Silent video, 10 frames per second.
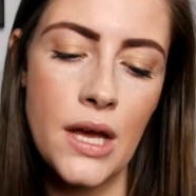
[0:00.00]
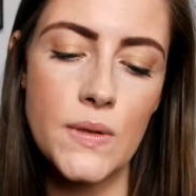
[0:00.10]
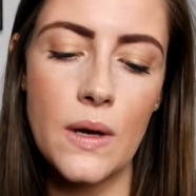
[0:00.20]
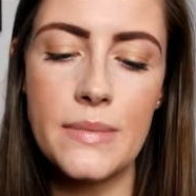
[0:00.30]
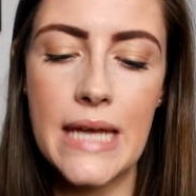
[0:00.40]

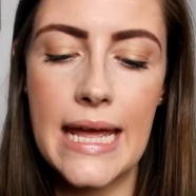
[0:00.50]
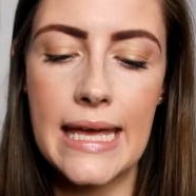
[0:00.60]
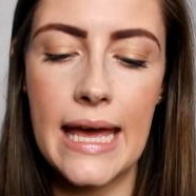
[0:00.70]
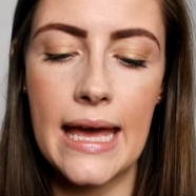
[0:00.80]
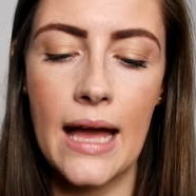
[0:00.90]
So I'm
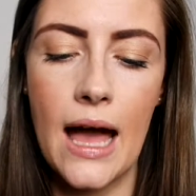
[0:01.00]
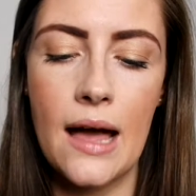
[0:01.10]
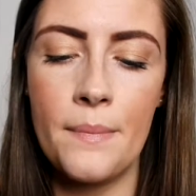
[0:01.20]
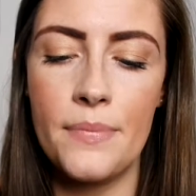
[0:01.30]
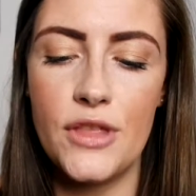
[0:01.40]
taking
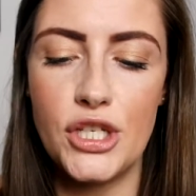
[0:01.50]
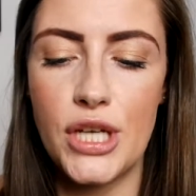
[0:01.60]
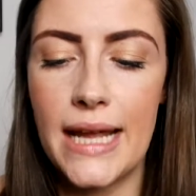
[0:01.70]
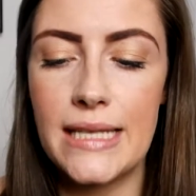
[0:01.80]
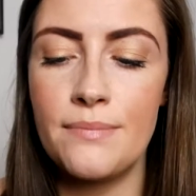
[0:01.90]
the
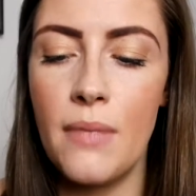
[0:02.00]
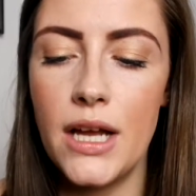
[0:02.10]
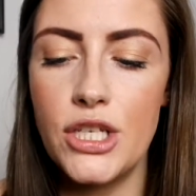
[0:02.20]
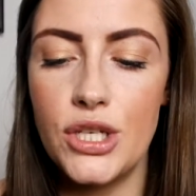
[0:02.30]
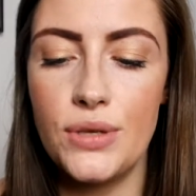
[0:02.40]
shades
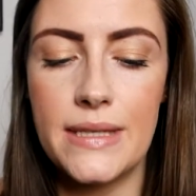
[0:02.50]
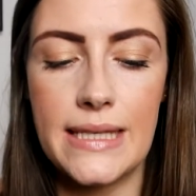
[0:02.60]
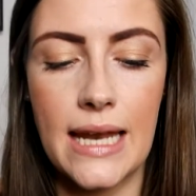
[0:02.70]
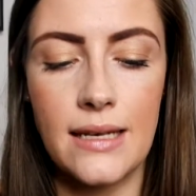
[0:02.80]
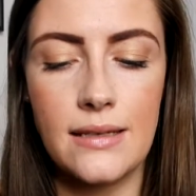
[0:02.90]
My Two
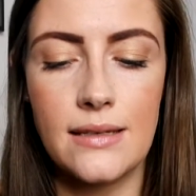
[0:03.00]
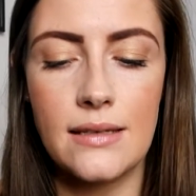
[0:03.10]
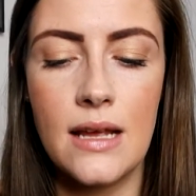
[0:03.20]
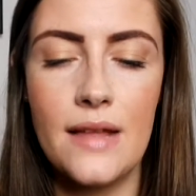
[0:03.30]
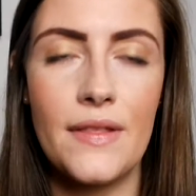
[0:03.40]

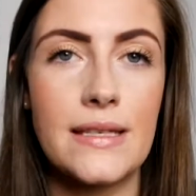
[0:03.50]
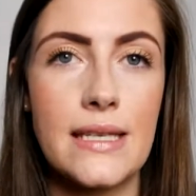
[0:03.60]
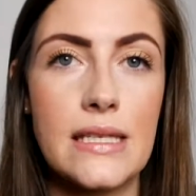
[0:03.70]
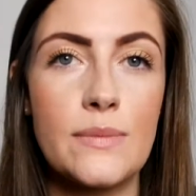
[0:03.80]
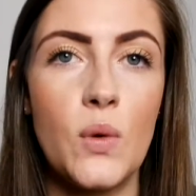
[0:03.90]
Cents, that's
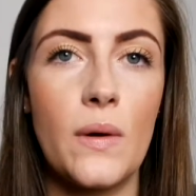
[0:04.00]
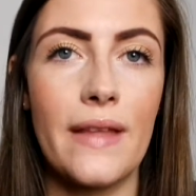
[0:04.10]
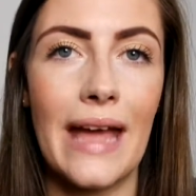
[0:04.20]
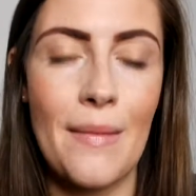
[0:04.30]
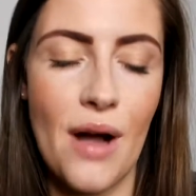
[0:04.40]
a small one
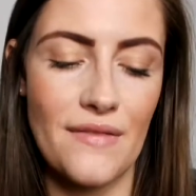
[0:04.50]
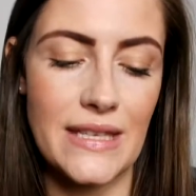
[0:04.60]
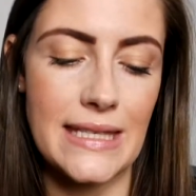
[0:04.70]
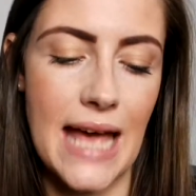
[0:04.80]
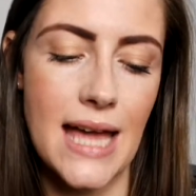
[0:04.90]
that came out of a
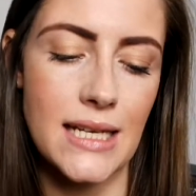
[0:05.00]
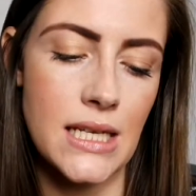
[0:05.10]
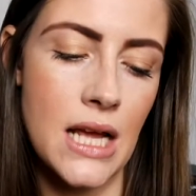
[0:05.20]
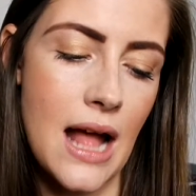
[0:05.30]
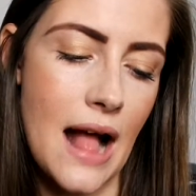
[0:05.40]

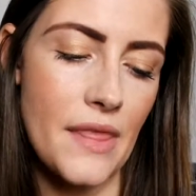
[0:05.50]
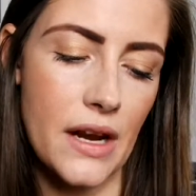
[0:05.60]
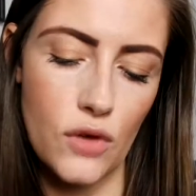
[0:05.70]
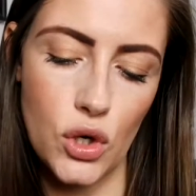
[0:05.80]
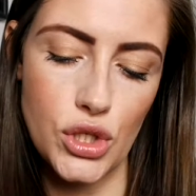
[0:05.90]
set, and then
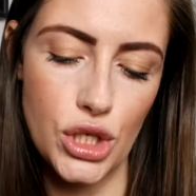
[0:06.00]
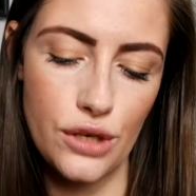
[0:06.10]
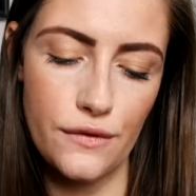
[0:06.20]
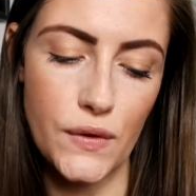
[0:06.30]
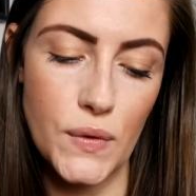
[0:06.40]
I've got
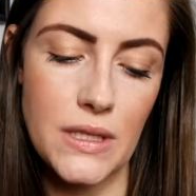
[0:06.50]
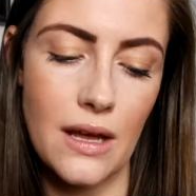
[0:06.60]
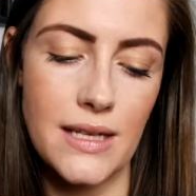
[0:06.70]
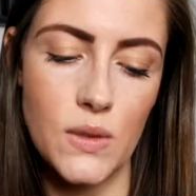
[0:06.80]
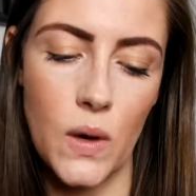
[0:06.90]
two
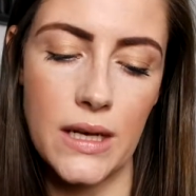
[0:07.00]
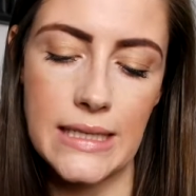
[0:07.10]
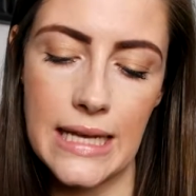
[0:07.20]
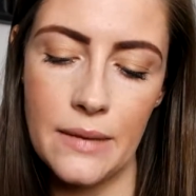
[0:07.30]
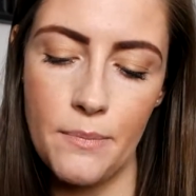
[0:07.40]
full-sized
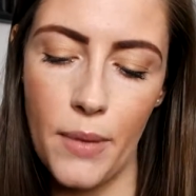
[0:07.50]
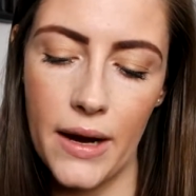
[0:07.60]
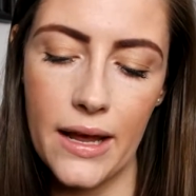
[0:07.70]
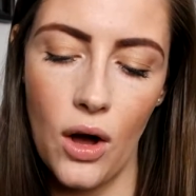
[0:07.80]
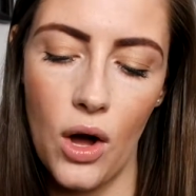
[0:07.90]
ones in
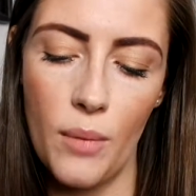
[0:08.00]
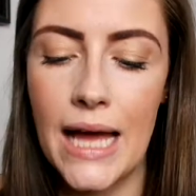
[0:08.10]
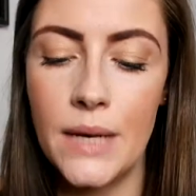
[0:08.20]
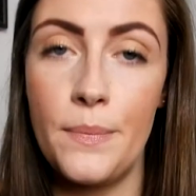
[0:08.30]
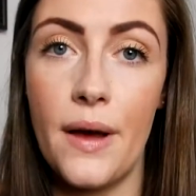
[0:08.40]
Bunny Hop
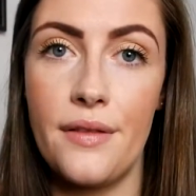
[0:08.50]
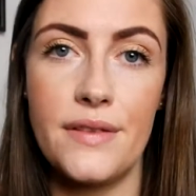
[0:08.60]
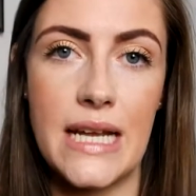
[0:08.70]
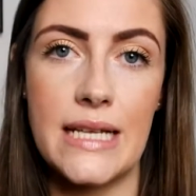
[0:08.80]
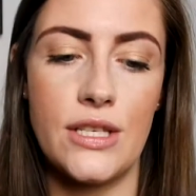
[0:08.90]
and
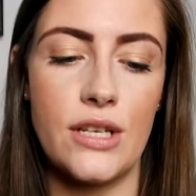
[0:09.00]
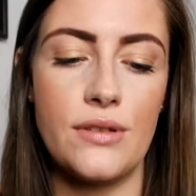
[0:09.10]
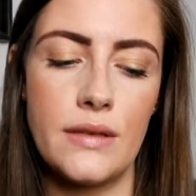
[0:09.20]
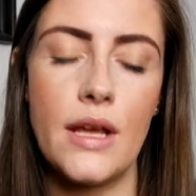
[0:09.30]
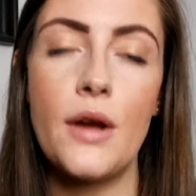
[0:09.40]
Birthday
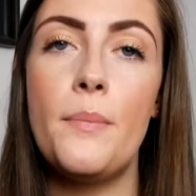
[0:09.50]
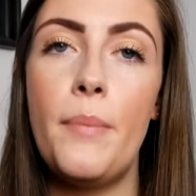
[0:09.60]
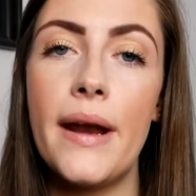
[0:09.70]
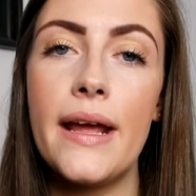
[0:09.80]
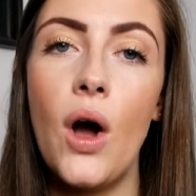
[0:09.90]
Suit. So
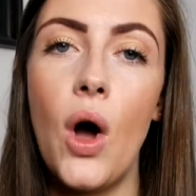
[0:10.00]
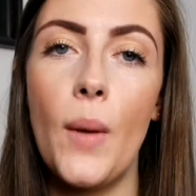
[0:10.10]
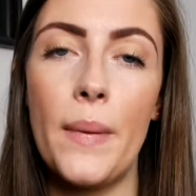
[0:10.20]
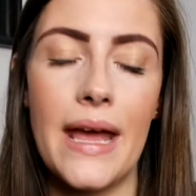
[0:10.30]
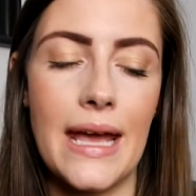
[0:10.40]
Bunny
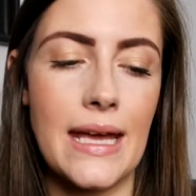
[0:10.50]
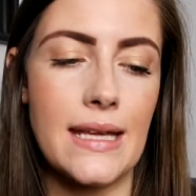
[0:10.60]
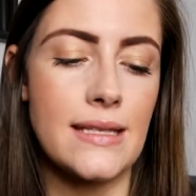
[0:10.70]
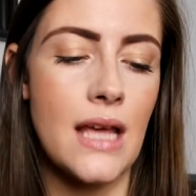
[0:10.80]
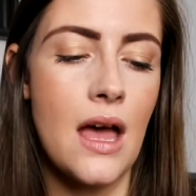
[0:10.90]
Hop
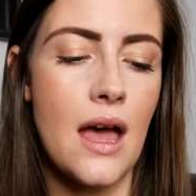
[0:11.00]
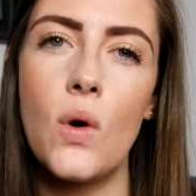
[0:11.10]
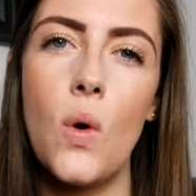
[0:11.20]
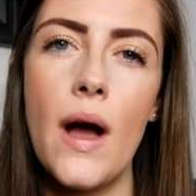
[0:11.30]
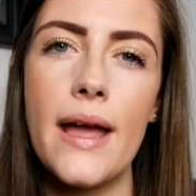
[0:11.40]
is
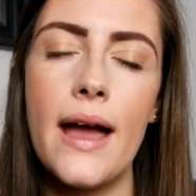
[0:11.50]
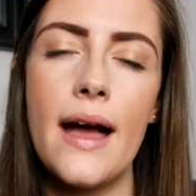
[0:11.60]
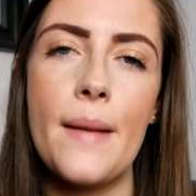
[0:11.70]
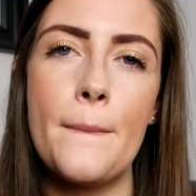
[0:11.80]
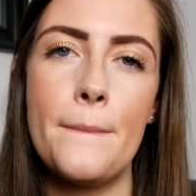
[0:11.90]
quite
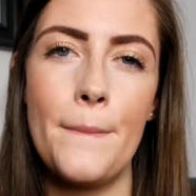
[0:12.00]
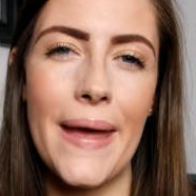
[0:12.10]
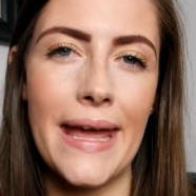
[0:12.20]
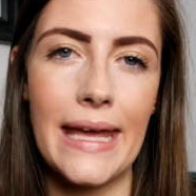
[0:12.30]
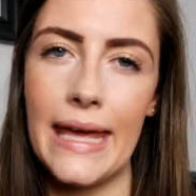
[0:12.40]

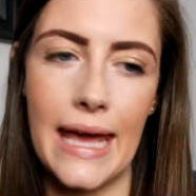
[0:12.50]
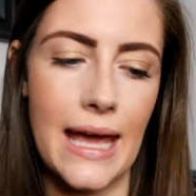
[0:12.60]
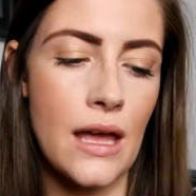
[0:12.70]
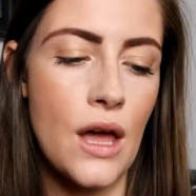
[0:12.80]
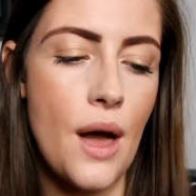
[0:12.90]

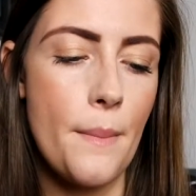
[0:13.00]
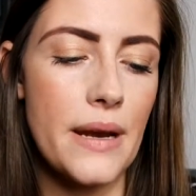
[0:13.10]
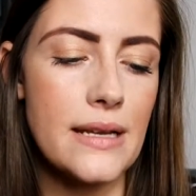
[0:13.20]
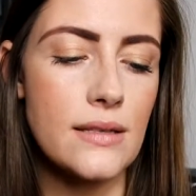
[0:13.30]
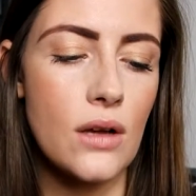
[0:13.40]
pinky,
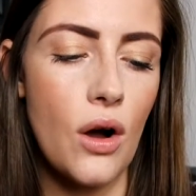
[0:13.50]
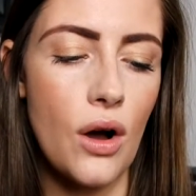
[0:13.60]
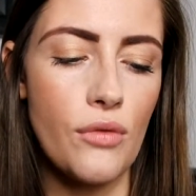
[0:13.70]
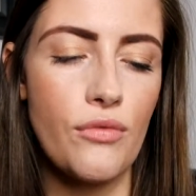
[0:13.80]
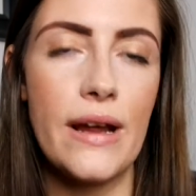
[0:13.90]
but it's got
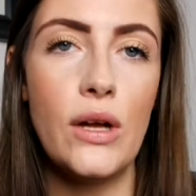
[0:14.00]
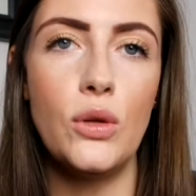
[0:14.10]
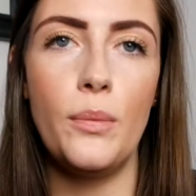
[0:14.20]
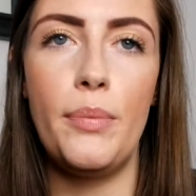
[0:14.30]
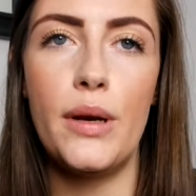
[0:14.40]
a
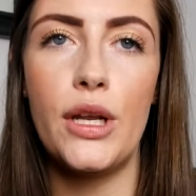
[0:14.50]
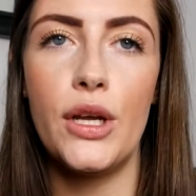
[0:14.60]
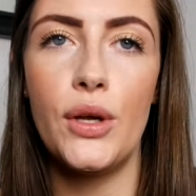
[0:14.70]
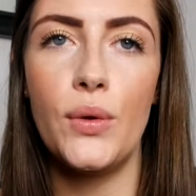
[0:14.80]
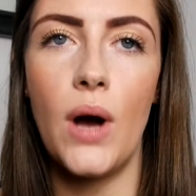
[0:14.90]
real
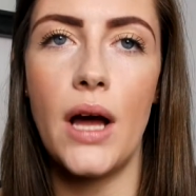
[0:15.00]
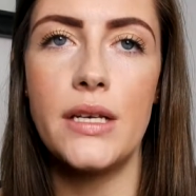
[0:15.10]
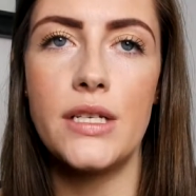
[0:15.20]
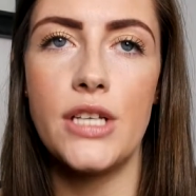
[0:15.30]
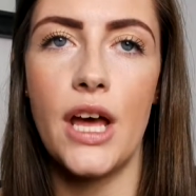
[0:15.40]
blue
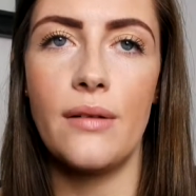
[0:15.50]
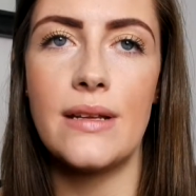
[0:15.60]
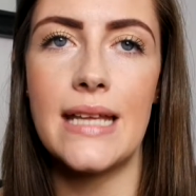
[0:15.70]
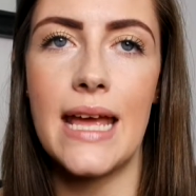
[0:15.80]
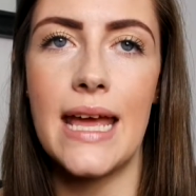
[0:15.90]
undertone as it